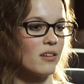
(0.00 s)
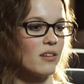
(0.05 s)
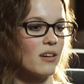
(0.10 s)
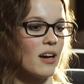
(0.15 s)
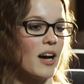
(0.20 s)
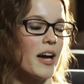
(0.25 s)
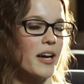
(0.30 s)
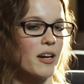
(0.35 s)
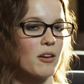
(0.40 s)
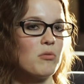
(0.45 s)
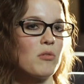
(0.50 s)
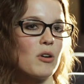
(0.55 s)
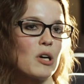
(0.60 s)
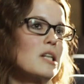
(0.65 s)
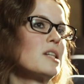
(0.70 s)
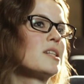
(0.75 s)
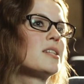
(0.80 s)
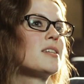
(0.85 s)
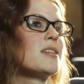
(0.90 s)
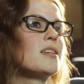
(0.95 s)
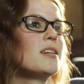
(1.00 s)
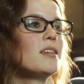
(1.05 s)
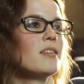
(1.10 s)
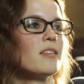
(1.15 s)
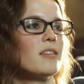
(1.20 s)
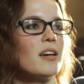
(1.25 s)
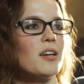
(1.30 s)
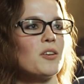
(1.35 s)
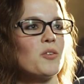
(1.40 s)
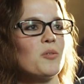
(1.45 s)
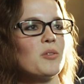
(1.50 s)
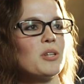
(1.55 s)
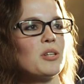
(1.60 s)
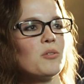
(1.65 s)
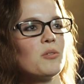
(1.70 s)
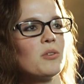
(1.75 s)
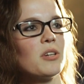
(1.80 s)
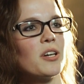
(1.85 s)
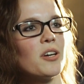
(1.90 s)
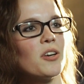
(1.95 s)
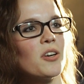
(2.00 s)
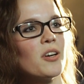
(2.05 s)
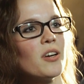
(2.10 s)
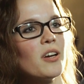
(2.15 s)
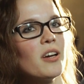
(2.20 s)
high quality that we do here.